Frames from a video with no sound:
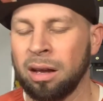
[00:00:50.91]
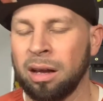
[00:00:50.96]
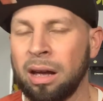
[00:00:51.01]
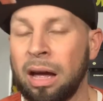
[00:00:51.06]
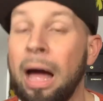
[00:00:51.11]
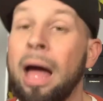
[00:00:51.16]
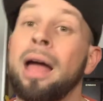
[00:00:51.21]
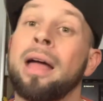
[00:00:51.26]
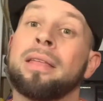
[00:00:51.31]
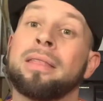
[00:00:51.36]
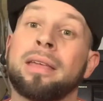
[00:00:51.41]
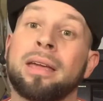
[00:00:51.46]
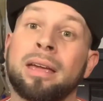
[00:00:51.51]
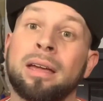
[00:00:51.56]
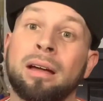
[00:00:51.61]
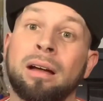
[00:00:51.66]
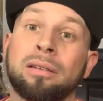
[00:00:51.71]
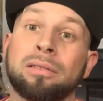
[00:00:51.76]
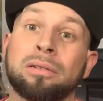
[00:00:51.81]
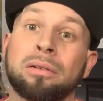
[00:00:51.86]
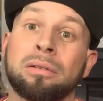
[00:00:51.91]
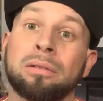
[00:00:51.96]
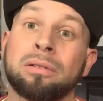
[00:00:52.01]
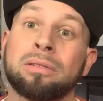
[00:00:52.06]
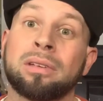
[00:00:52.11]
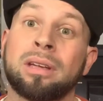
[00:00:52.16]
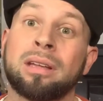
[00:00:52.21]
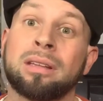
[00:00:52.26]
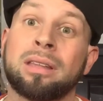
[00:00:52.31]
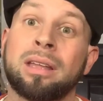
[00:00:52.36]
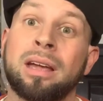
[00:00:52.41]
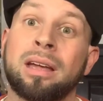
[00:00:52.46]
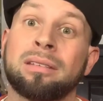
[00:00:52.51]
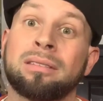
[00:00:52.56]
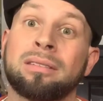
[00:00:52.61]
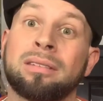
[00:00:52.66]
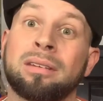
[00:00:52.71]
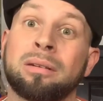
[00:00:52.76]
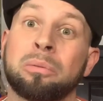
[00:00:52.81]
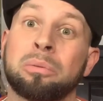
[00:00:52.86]
And they also said
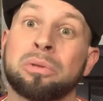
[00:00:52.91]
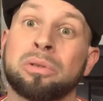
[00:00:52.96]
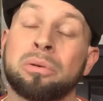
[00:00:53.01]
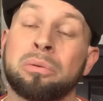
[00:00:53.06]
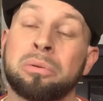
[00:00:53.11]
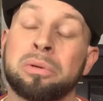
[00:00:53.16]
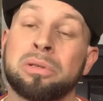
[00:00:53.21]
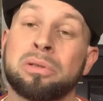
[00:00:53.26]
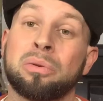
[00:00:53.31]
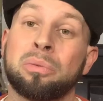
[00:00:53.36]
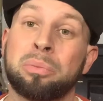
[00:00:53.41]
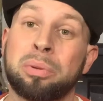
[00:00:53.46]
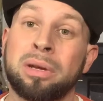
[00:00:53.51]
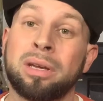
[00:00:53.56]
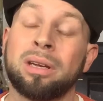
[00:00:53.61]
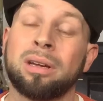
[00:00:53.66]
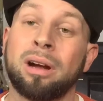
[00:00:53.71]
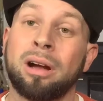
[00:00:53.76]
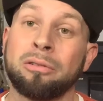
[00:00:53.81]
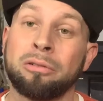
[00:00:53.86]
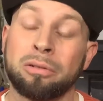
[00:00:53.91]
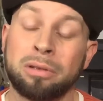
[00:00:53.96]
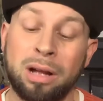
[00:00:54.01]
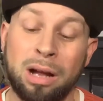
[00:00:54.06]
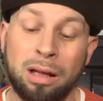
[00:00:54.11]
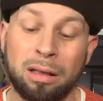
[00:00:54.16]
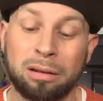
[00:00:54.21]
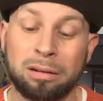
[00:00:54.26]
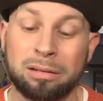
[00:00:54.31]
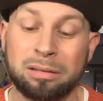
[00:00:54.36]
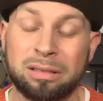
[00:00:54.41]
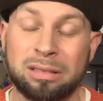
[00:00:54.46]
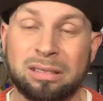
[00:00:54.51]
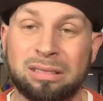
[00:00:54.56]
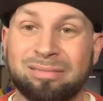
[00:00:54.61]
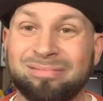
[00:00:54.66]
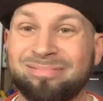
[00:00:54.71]
that it was going to be $100.